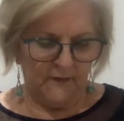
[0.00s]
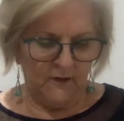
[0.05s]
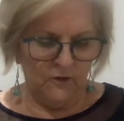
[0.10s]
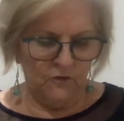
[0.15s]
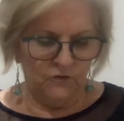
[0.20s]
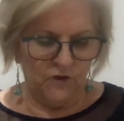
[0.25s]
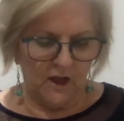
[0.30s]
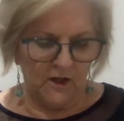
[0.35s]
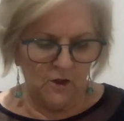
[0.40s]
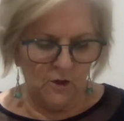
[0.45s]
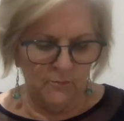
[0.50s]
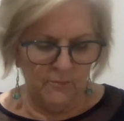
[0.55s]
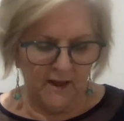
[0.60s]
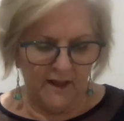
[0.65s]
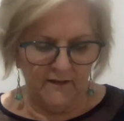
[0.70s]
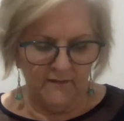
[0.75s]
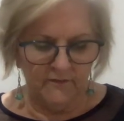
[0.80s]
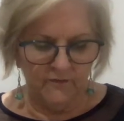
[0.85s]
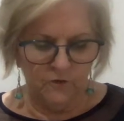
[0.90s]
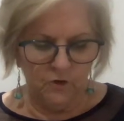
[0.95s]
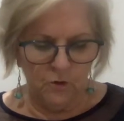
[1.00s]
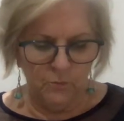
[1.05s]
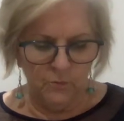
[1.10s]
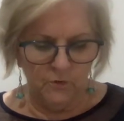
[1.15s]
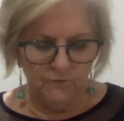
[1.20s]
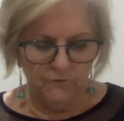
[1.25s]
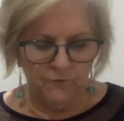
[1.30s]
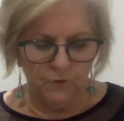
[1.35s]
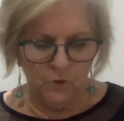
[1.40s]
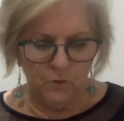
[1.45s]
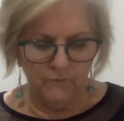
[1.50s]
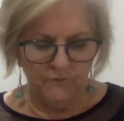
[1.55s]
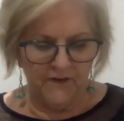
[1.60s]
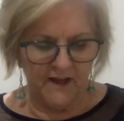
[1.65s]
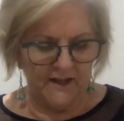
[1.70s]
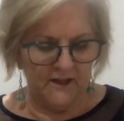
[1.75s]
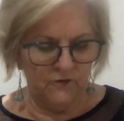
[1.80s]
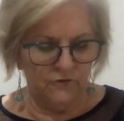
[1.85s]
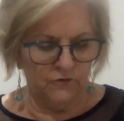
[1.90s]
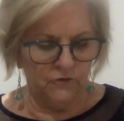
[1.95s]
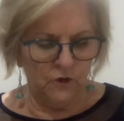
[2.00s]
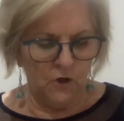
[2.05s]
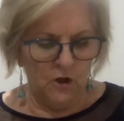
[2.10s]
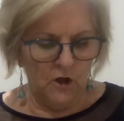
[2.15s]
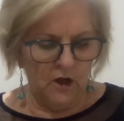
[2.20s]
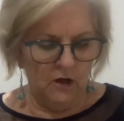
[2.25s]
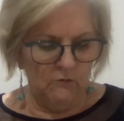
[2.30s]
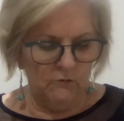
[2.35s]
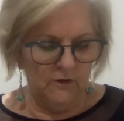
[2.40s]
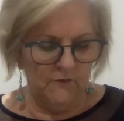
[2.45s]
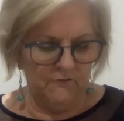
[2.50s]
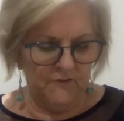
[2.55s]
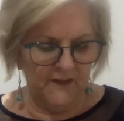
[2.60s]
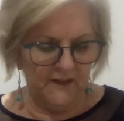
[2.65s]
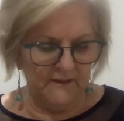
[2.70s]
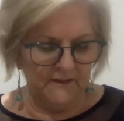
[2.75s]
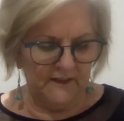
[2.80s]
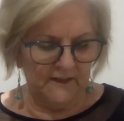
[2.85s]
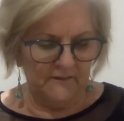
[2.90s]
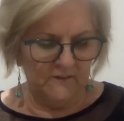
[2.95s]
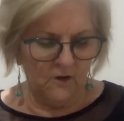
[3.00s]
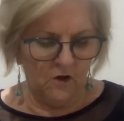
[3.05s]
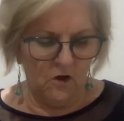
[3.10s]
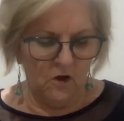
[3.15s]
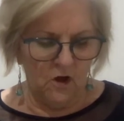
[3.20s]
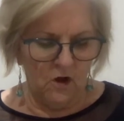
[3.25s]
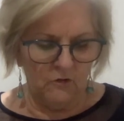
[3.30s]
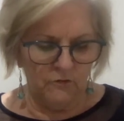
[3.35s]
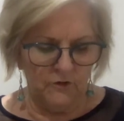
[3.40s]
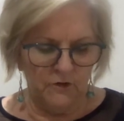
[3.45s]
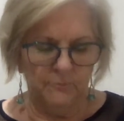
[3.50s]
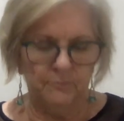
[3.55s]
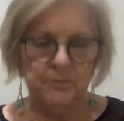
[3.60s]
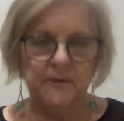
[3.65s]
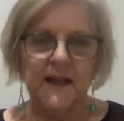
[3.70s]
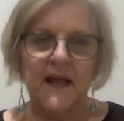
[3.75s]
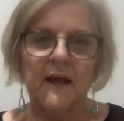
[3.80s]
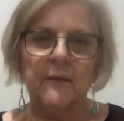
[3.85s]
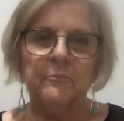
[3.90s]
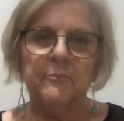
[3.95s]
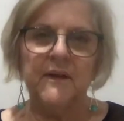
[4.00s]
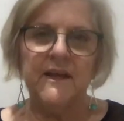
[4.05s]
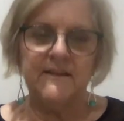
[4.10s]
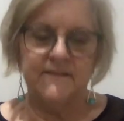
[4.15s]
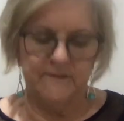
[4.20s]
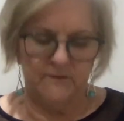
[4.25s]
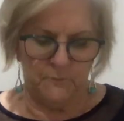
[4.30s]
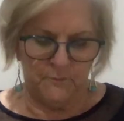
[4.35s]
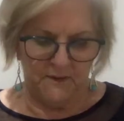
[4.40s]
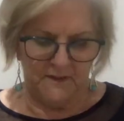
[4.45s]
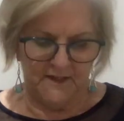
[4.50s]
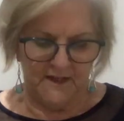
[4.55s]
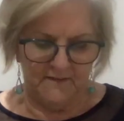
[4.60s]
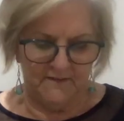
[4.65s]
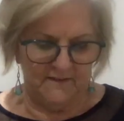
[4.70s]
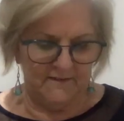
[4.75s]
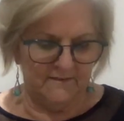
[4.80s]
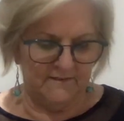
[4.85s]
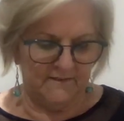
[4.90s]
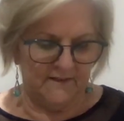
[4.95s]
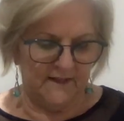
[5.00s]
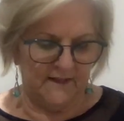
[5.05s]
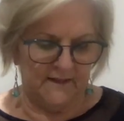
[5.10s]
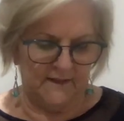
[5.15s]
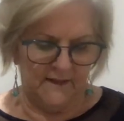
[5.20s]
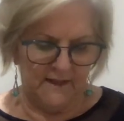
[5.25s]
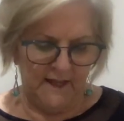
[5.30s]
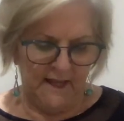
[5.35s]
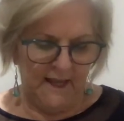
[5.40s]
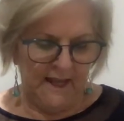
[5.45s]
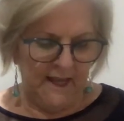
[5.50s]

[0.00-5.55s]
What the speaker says: Shadow Man's human form vanished, revealing the horrid black beast beneath his skin.